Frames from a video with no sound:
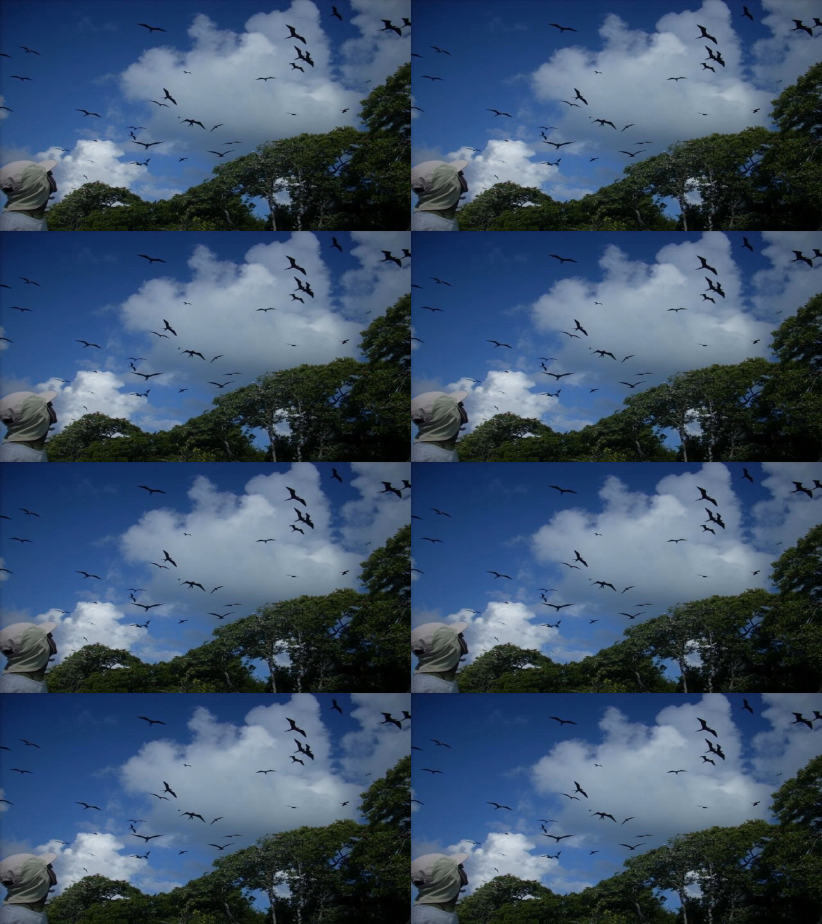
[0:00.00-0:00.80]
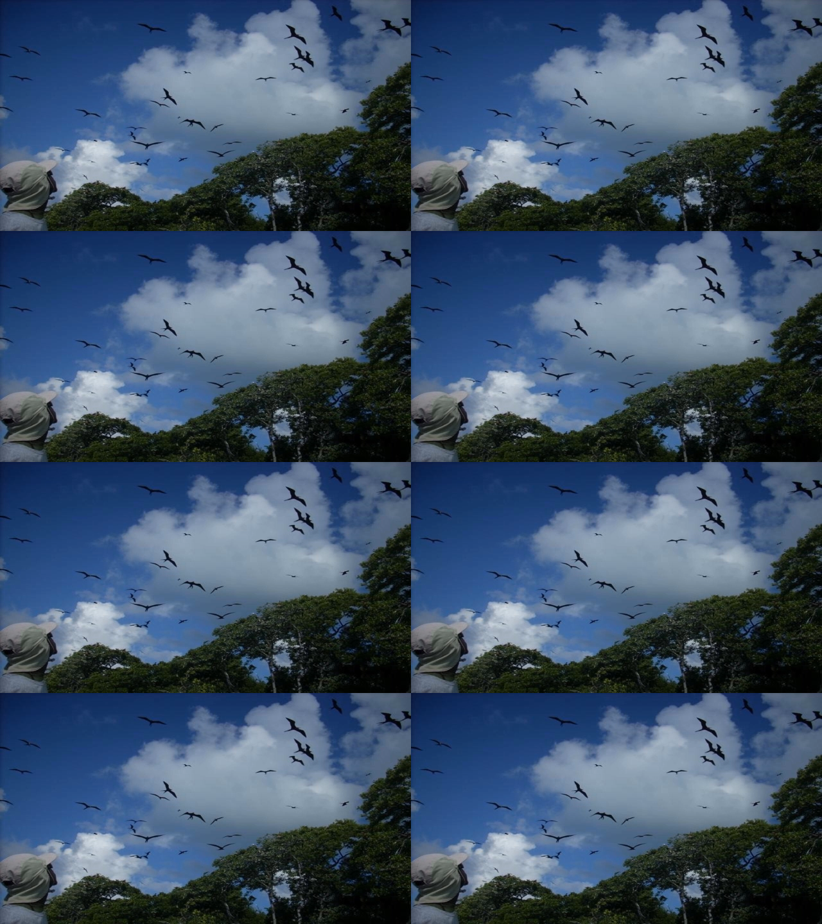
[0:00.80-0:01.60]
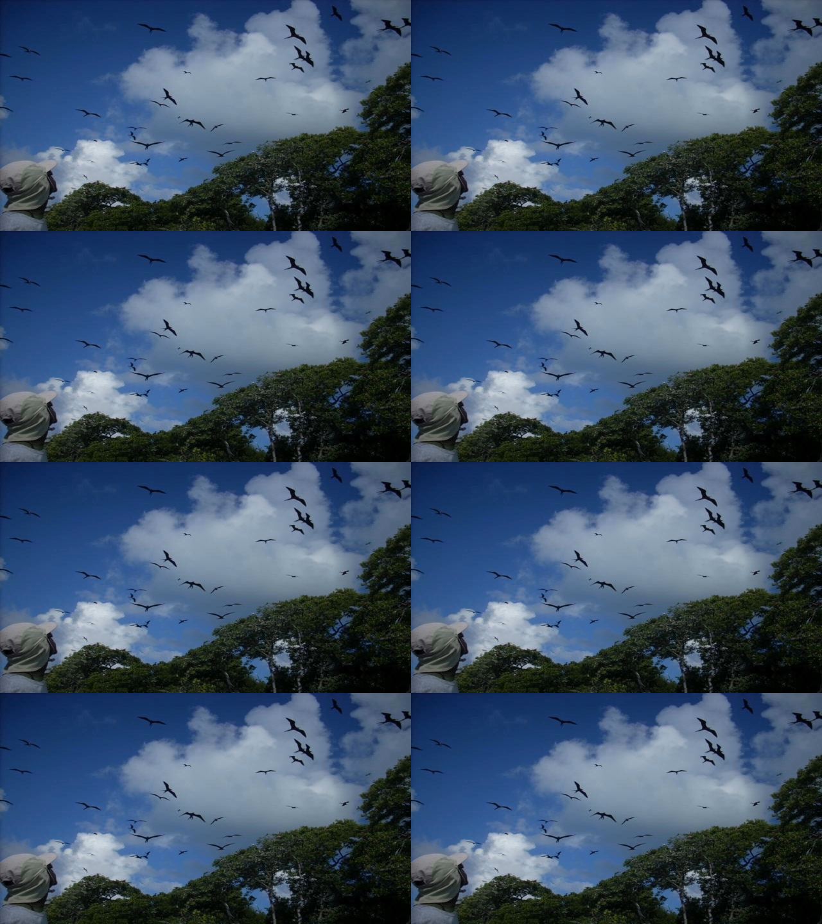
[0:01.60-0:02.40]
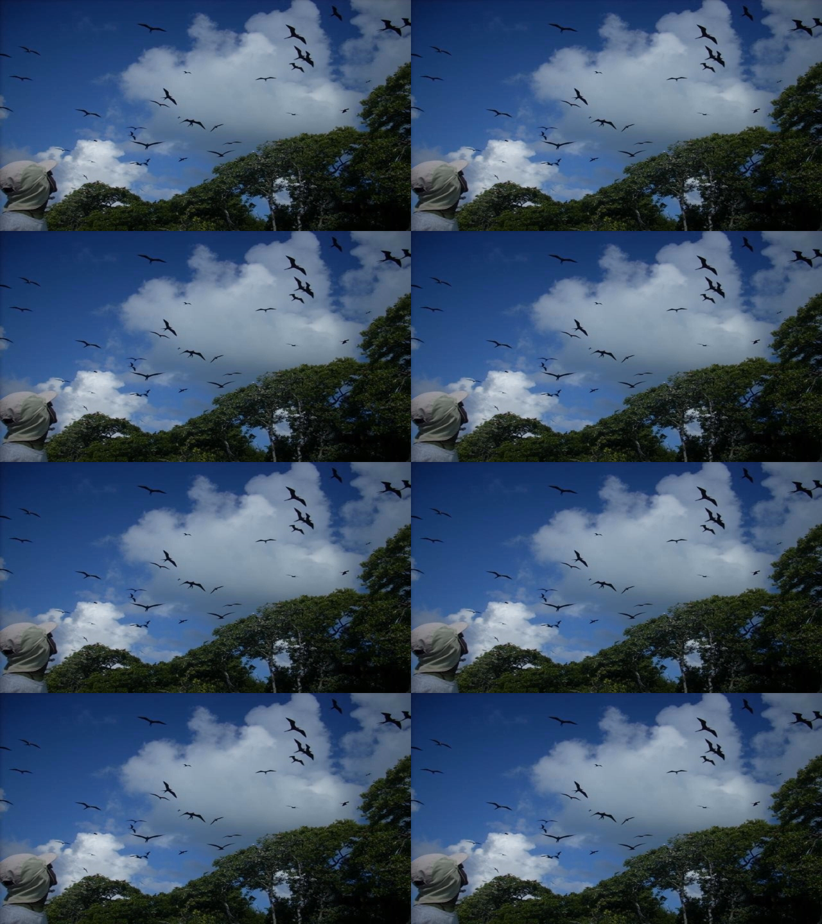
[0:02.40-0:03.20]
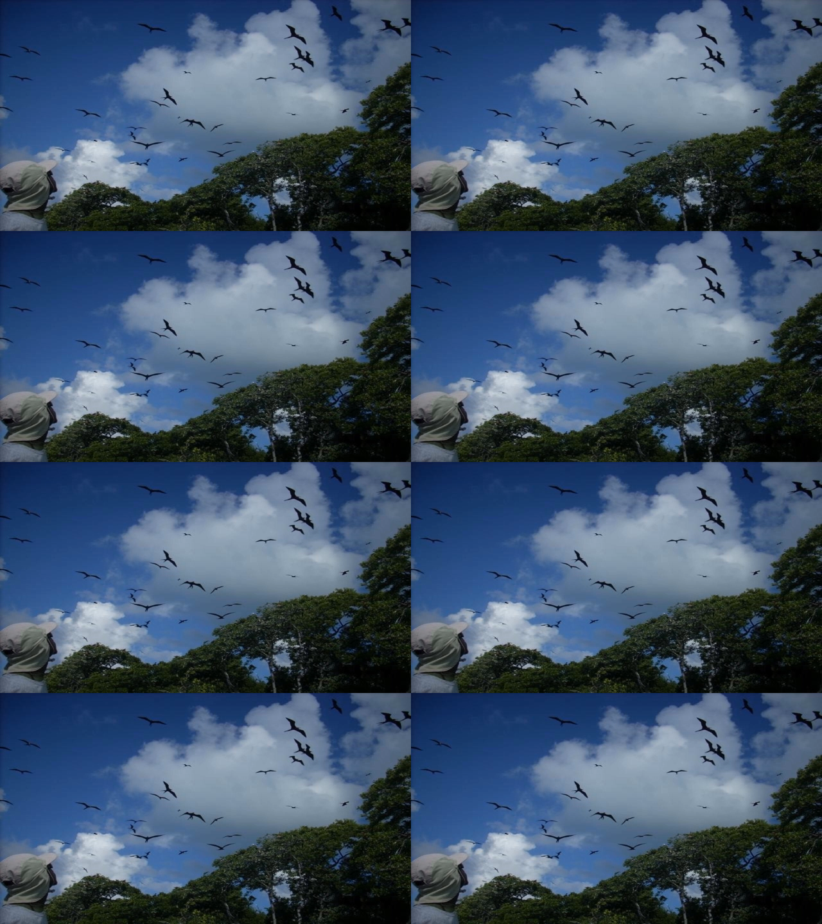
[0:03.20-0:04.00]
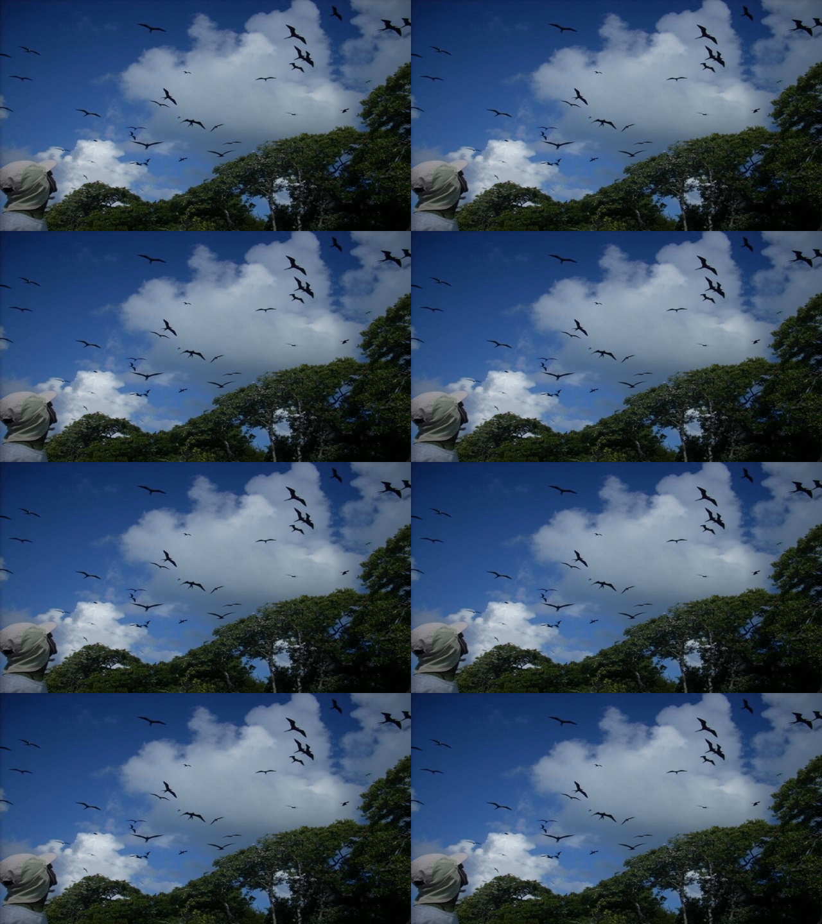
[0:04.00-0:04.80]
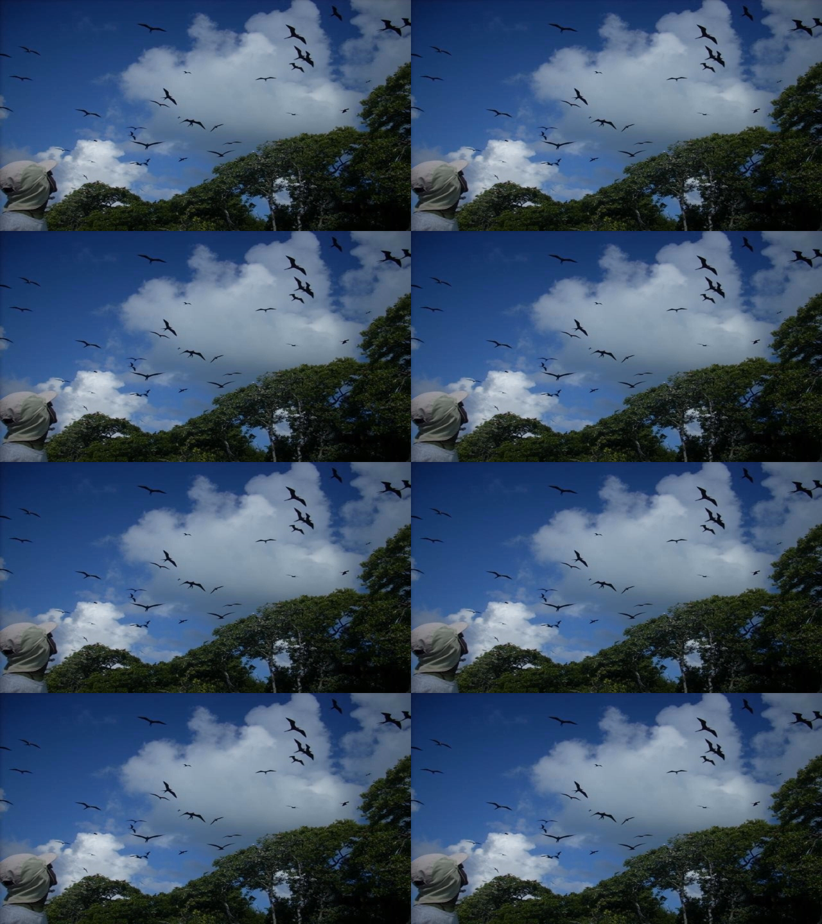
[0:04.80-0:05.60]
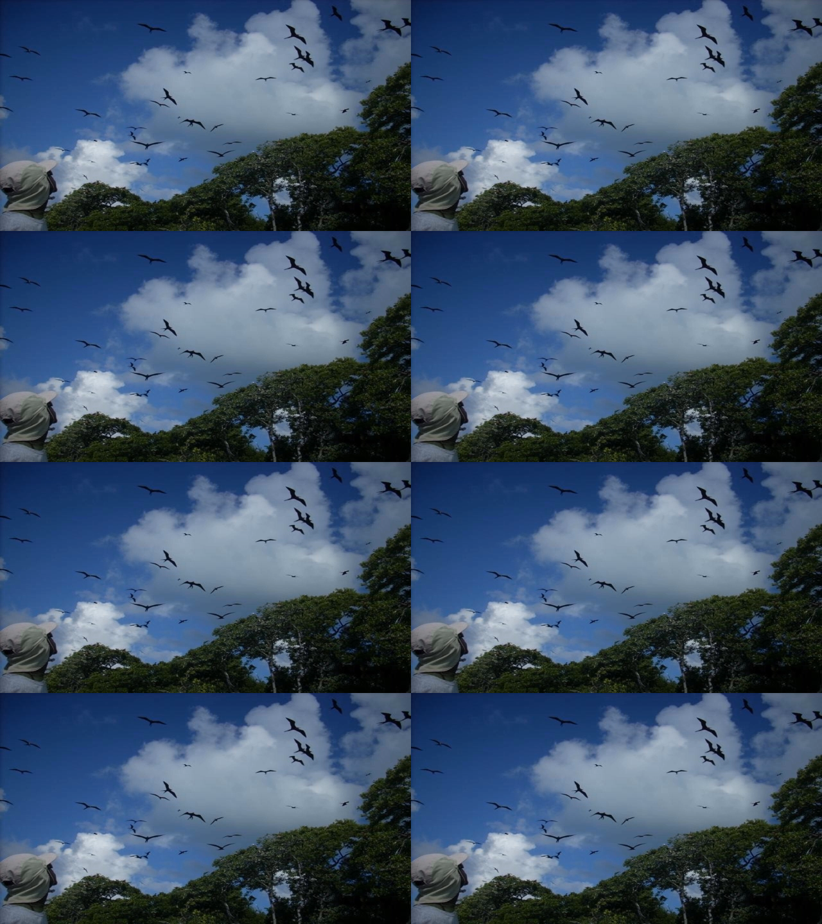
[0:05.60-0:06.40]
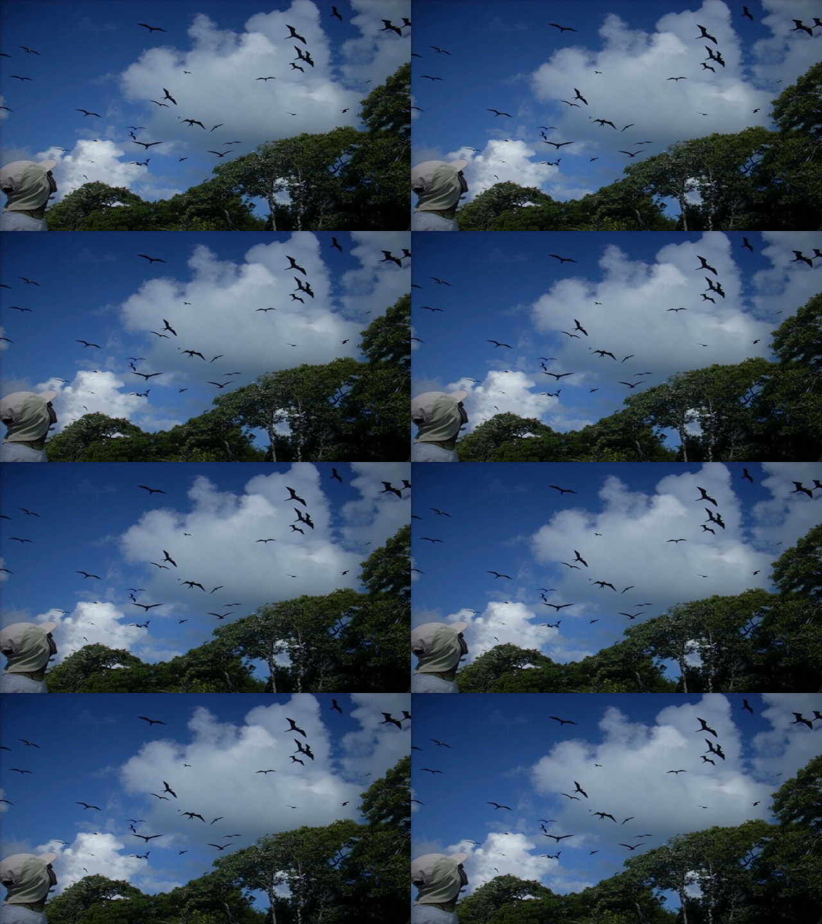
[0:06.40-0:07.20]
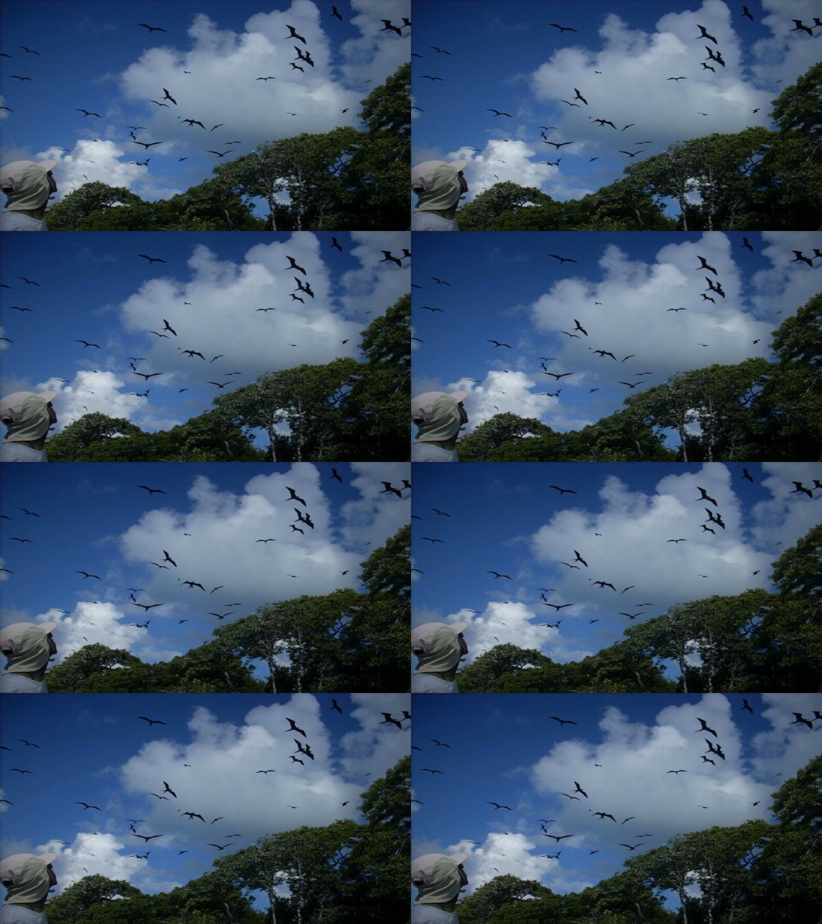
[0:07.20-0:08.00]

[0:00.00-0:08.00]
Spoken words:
Nobody's mouth can be seen.